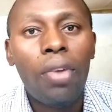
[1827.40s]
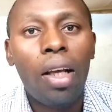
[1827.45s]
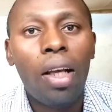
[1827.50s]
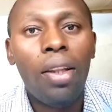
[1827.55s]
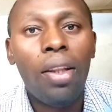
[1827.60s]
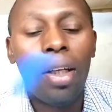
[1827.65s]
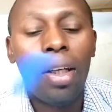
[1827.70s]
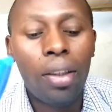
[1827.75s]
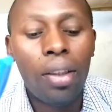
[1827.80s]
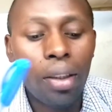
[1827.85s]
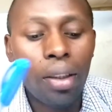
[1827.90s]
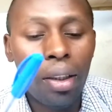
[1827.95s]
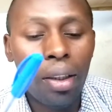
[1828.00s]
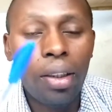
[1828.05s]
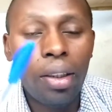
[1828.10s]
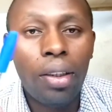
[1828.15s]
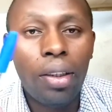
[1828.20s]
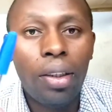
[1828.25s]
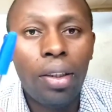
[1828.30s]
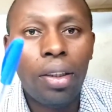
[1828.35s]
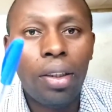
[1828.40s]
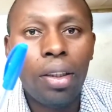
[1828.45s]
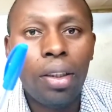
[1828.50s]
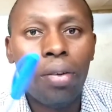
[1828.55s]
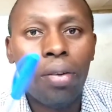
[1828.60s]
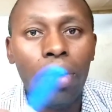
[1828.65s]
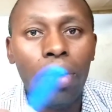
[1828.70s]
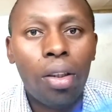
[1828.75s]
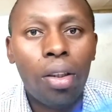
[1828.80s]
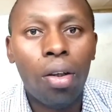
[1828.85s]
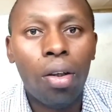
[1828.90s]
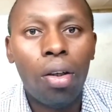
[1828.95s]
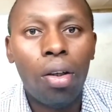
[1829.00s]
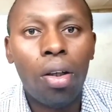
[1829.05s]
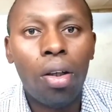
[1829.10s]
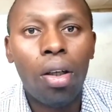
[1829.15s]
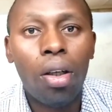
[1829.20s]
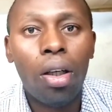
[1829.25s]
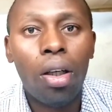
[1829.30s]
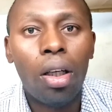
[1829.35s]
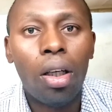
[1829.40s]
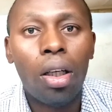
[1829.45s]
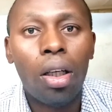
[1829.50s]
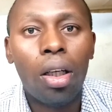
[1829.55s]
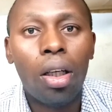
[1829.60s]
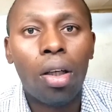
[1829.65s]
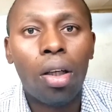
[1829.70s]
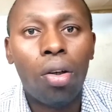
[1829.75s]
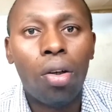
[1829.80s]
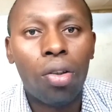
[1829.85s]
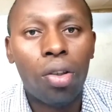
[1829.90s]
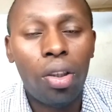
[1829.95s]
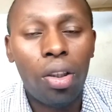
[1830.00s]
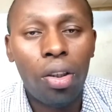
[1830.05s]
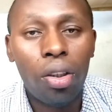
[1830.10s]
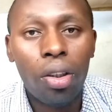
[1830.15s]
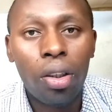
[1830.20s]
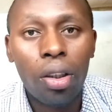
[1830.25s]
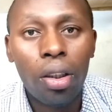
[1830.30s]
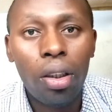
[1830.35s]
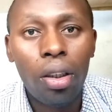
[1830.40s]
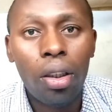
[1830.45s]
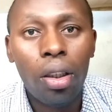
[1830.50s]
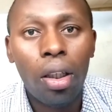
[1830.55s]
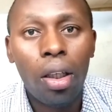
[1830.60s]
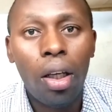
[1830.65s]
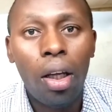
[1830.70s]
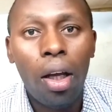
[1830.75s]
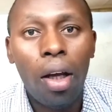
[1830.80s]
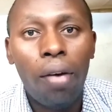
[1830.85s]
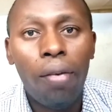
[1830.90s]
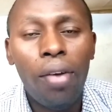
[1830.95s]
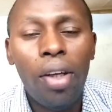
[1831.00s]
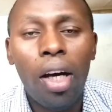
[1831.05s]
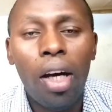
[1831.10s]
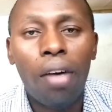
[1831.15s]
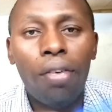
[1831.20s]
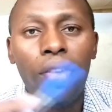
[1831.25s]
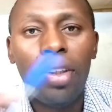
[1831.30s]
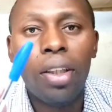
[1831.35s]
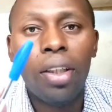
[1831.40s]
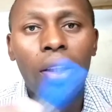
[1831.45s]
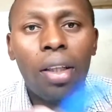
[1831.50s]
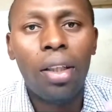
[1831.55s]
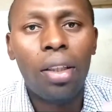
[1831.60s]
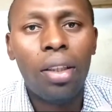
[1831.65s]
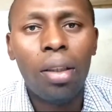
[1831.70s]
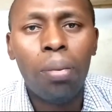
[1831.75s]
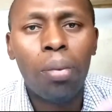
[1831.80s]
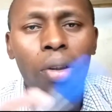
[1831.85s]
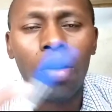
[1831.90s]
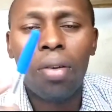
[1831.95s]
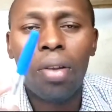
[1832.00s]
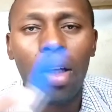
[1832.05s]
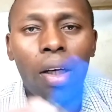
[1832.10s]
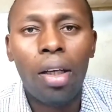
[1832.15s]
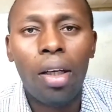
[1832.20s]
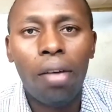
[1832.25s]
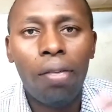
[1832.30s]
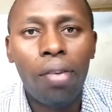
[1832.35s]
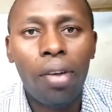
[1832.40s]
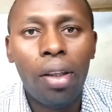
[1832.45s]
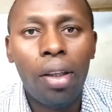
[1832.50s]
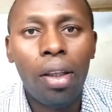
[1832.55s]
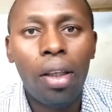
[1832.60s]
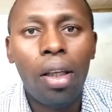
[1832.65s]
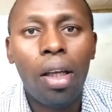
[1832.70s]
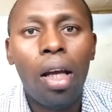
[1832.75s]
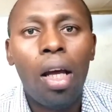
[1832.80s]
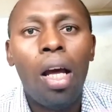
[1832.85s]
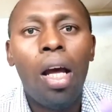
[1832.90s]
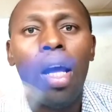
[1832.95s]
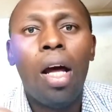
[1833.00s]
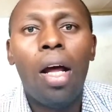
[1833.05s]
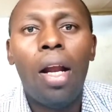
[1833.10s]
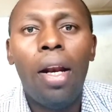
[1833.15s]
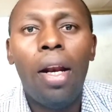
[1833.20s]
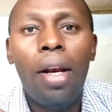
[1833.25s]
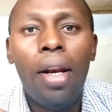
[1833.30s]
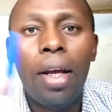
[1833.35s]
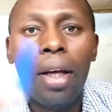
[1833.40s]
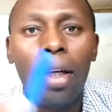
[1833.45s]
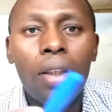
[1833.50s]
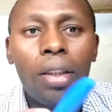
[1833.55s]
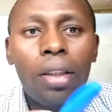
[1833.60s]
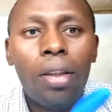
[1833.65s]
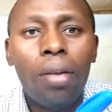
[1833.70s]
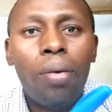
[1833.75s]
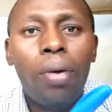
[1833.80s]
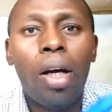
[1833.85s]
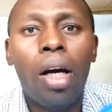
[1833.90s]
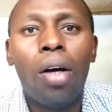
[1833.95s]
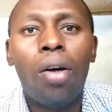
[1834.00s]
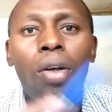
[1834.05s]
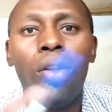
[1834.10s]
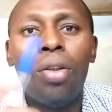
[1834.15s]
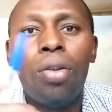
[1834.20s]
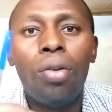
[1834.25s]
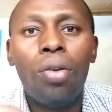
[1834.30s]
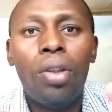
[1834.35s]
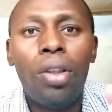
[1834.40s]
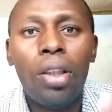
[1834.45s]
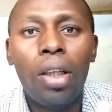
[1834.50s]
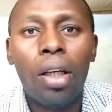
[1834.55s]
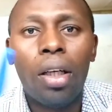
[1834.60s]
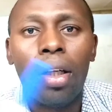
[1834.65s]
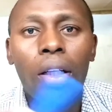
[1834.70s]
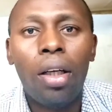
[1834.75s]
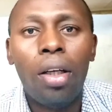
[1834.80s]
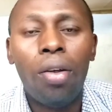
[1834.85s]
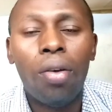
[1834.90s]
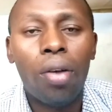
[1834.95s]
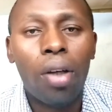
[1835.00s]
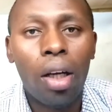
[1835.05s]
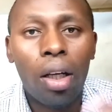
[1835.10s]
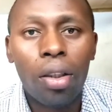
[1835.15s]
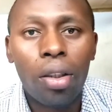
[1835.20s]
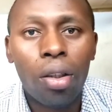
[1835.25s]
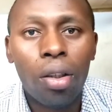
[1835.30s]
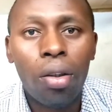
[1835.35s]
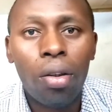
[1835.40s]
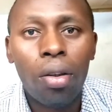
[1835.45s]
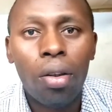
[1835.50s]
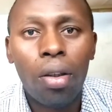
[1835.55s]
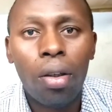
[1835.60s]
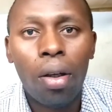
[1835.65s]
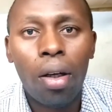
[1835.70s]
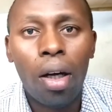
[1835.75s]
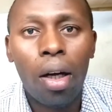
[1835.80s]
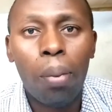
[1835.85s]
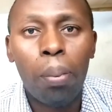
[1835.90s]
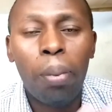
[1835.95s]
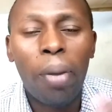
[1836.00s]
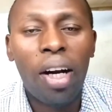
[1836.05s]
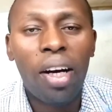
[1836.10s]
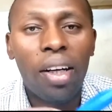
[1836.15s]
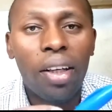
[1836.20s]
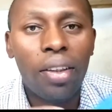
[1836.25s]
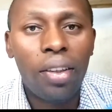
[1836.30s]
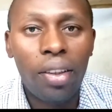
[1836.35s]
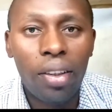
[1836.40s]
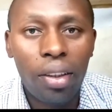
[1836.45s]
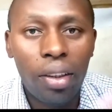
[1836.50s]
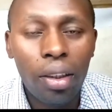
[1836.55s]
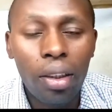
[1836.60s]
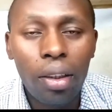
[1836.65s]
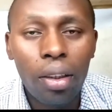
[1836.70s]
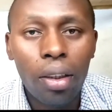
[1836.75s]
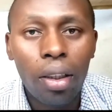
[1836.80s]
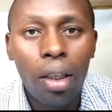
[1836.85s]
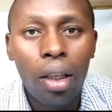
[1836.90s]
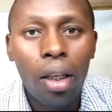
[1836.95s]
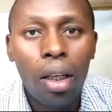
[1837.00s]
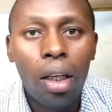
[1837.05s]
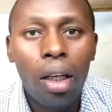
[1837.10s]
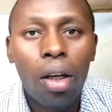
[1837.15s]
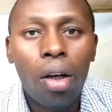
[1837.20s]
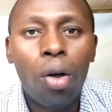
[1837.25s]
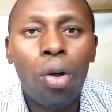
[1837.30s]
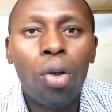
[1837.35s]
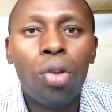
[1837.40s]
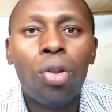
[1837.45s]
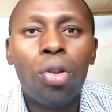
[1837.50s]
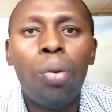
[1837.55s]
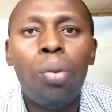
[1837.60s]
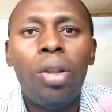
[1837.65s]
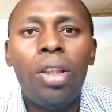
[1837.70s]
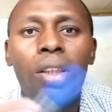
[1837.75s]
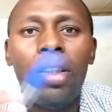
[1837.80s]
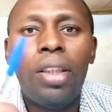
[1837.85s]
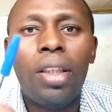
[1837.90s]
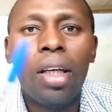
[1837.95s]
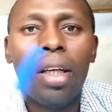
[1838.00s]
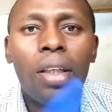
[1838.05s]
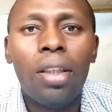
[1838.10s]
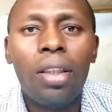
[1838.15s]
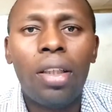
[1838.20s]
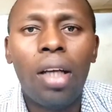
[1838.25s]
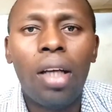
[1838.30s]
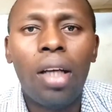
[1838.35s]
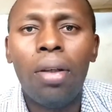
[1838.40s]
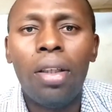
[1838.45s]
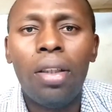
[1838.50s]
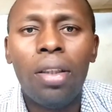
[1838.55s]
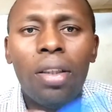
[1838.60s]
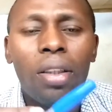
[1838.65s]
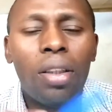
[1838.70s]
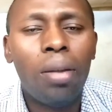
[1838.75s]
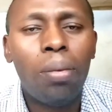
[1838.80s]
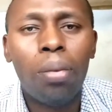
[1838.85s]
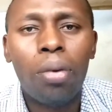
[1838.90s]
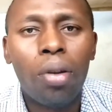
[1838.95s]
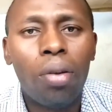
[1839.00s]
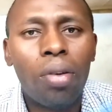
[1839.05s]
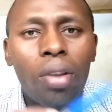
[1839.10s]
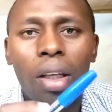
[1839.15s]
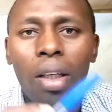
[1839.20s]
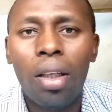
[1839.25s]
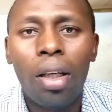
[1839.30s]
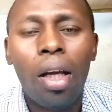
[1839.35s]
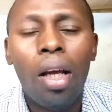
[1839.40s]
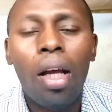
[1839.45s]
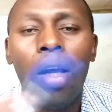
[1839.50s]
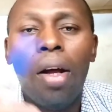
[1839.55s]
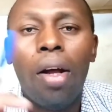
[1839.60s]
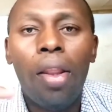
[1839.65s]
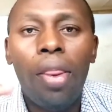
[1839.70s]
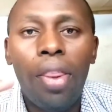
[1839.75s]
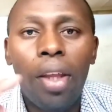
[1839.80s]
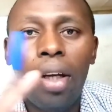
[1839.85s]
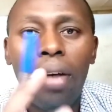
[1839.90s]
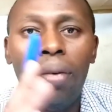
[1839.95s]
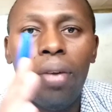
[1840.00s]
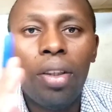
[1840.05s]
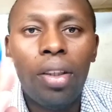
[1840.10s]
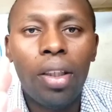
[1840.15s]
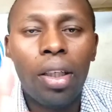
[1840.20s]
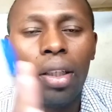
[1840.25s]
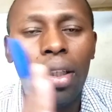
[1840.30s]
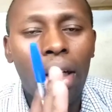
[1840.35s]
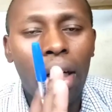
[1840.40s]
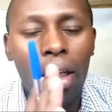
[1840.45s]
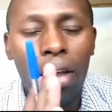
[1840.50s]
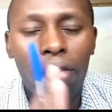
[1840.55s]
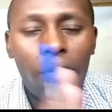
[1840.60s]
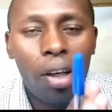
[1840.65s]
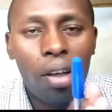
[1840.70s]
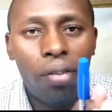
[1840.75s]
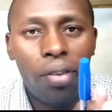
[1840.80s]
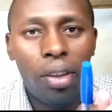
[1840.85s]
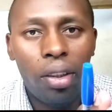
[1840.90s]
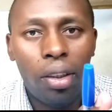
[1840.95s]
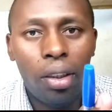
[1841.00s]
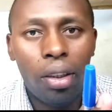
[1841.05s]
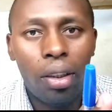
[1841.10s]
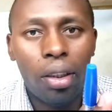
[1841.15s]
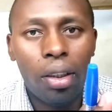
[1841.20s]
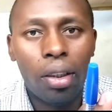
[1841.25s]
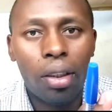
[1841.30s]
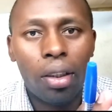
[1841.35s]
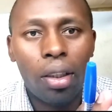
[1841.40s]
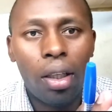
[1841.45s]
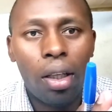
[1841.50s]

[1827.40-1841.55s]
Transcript: that this disease we call coccidiosis. We have checked the symptoms and everything. Next we are going to check Newcastle and Malek disease. Also we check signs, symptoms, and then we check like 5 diseases.